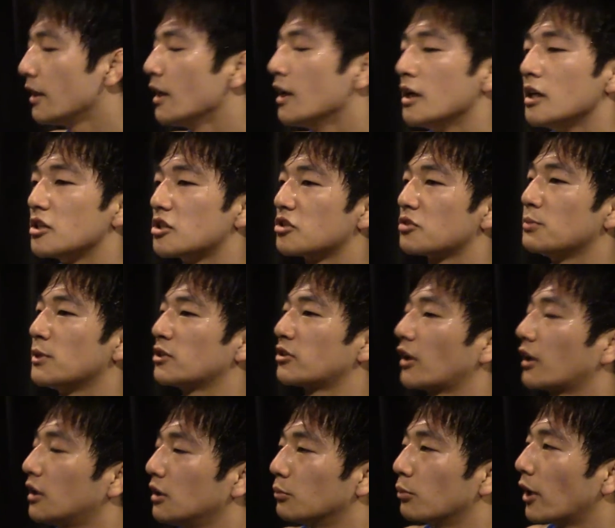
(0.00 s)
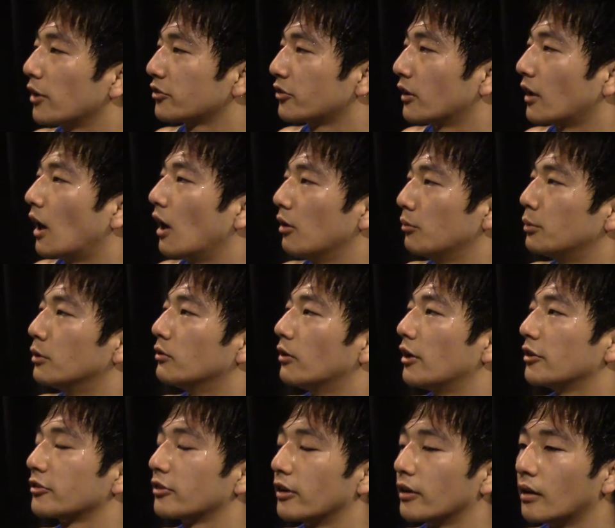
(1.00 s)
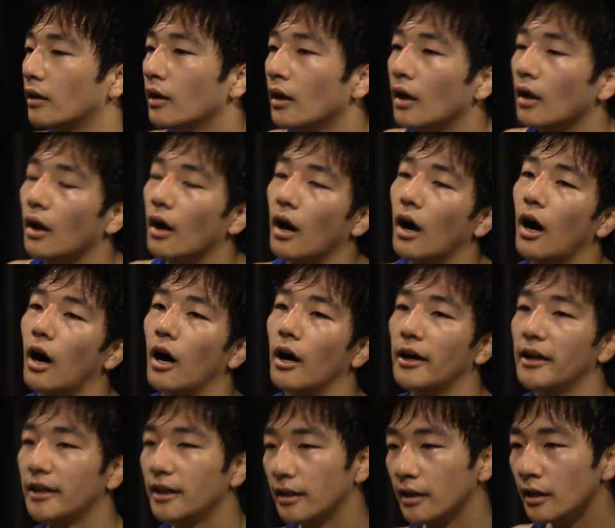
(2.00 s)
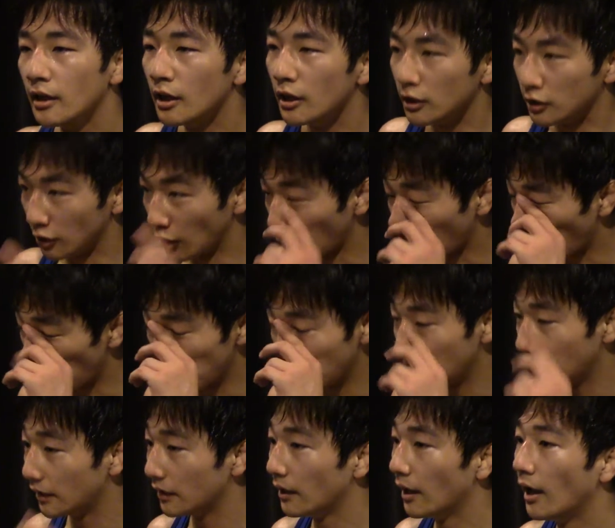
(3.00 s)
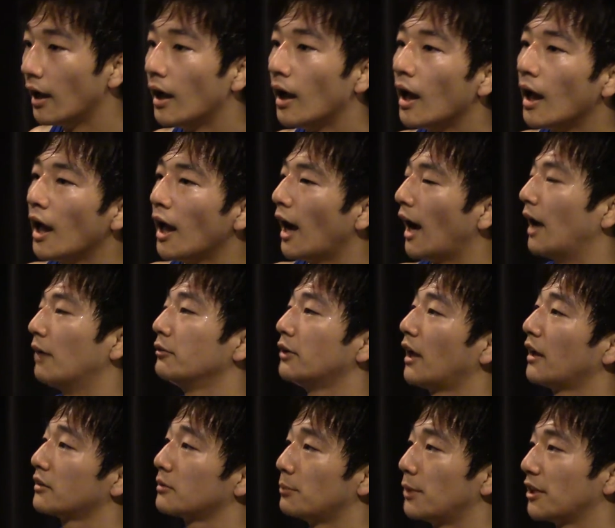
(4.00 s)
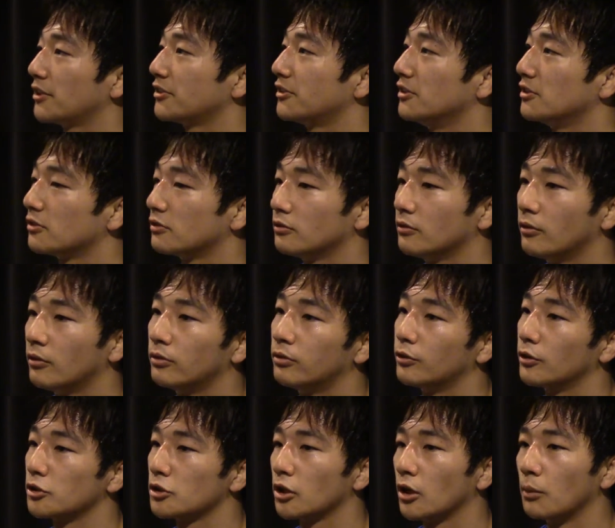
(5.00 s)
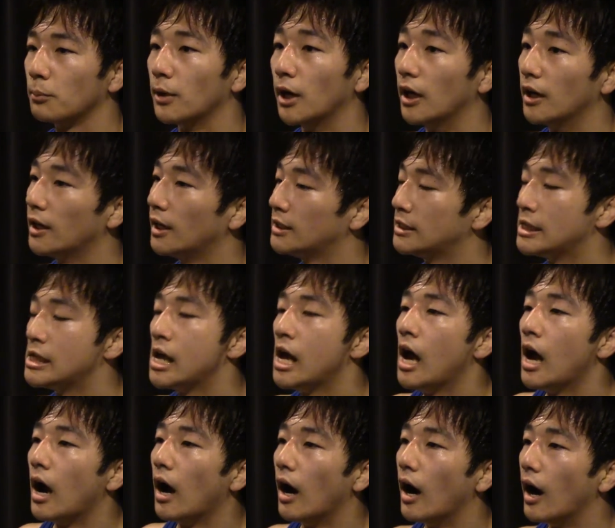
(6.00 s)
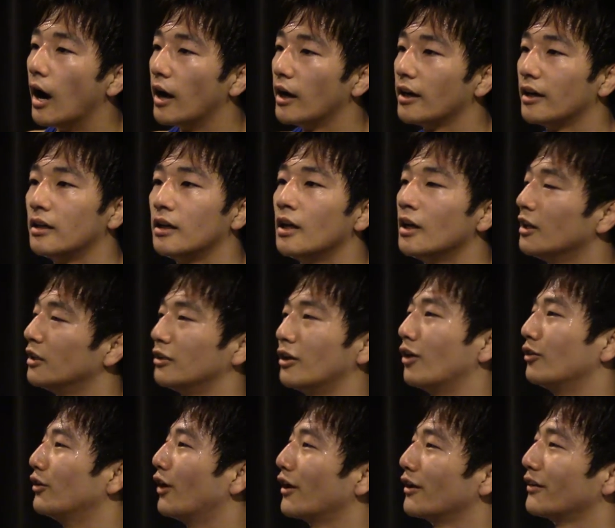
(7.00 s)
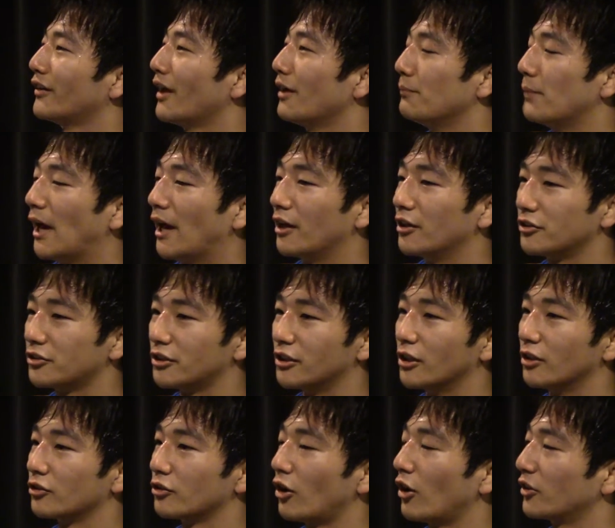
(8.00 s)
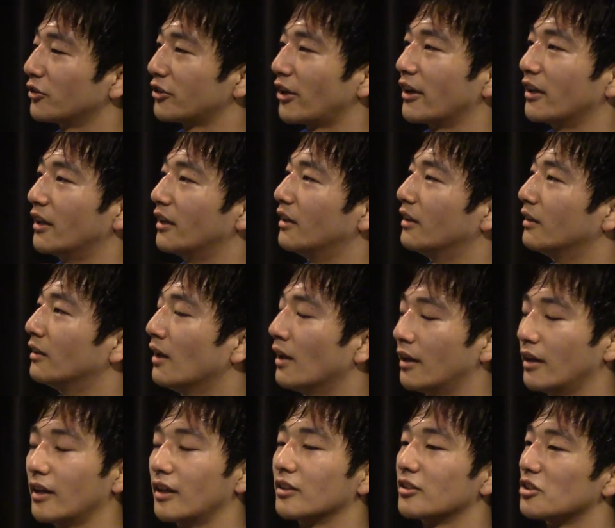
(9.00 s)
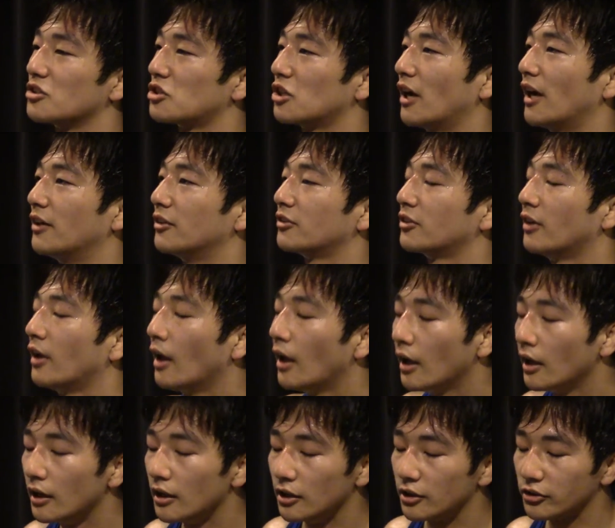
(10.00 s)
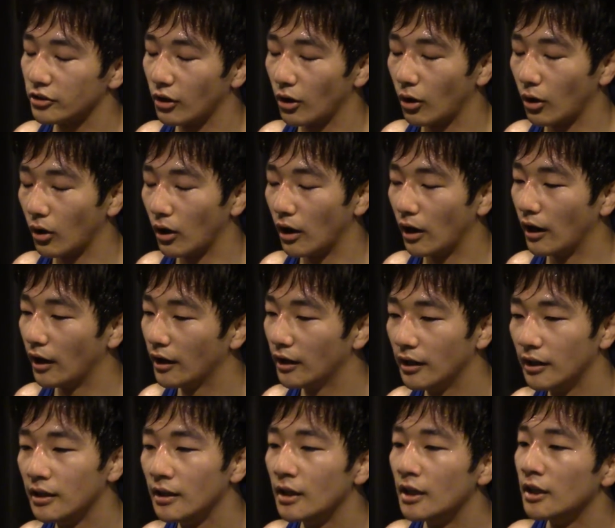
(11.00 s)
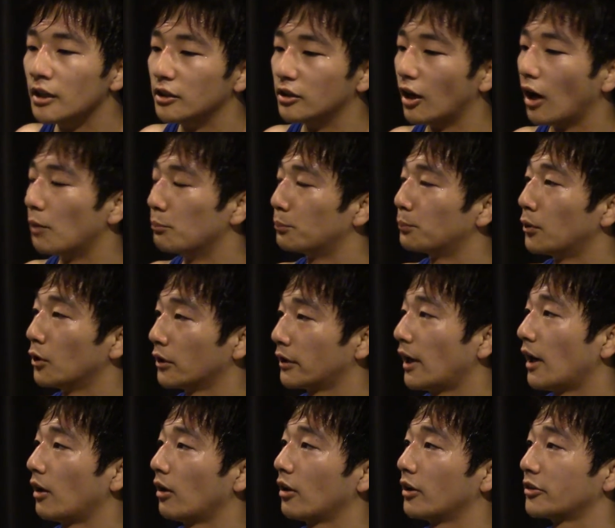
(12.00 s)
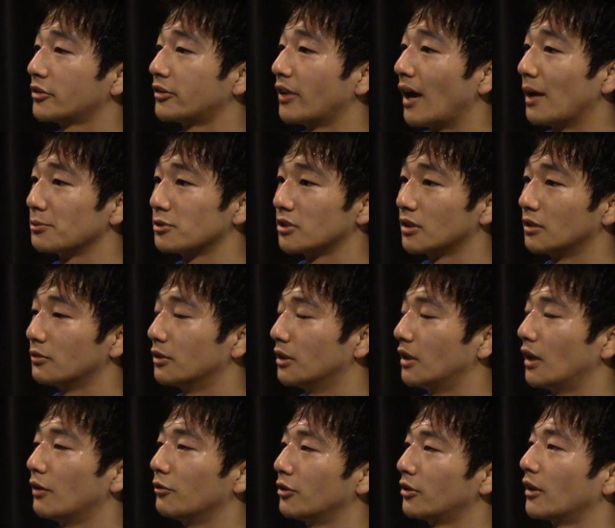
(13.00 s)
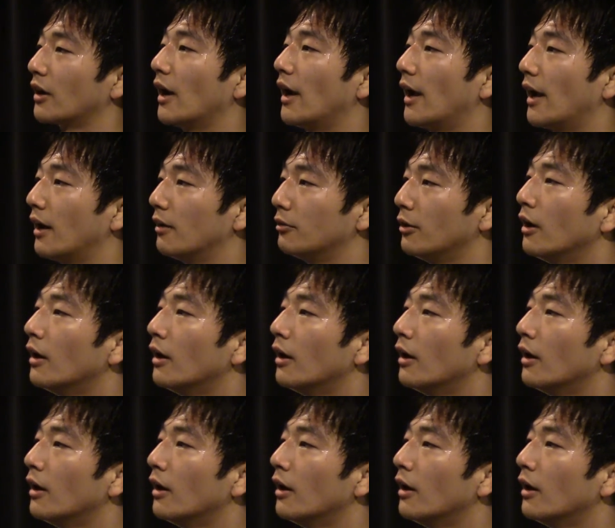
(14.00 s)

It just means I keep wrestling how I've been wrestling. You know, coming in, I haven't had the best season, for sure, but you know, none of that matters here as long as I get in and I get the chance. So, you know, I'm pulling out all the stops and giving in everything I have.